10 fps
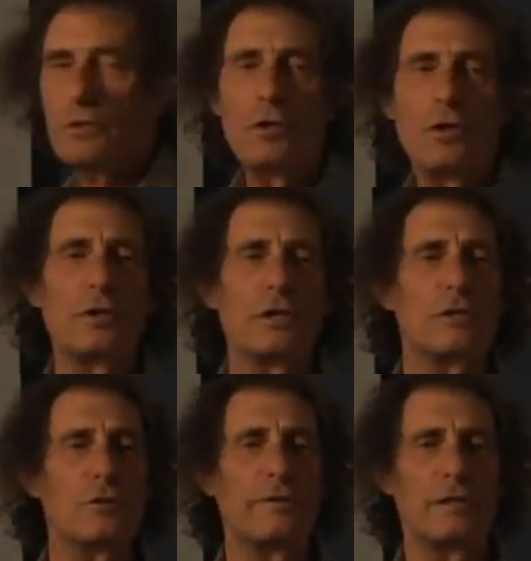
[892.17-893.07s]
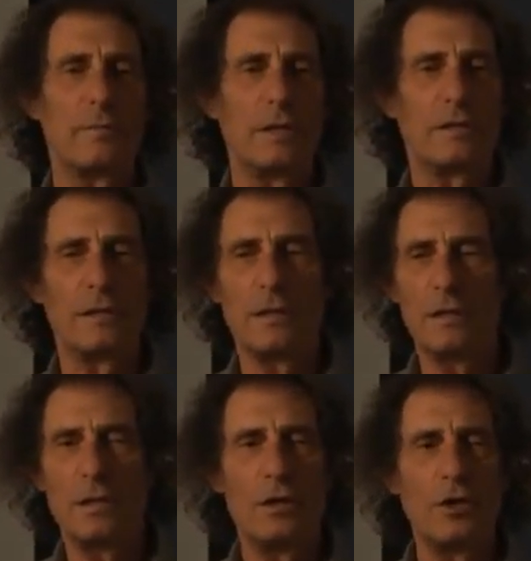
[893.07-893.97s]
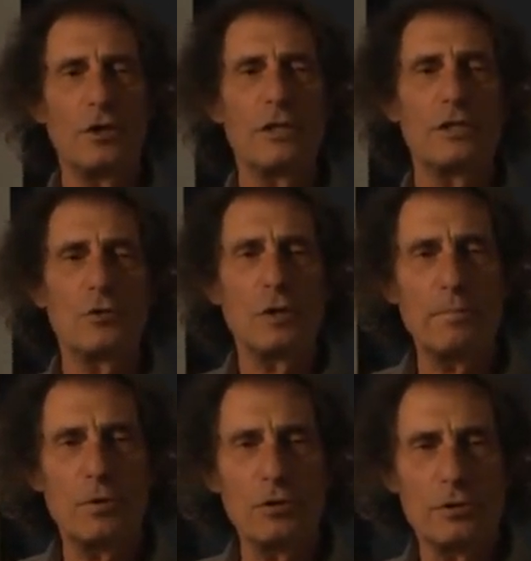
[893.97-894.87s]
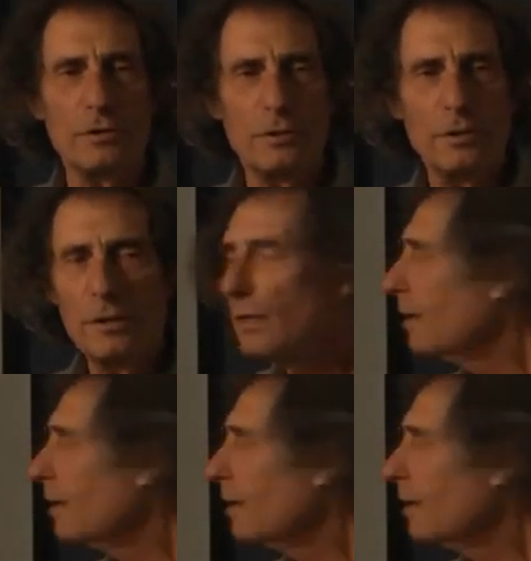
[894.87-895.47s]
So learning is so fundamental. Learning is so important.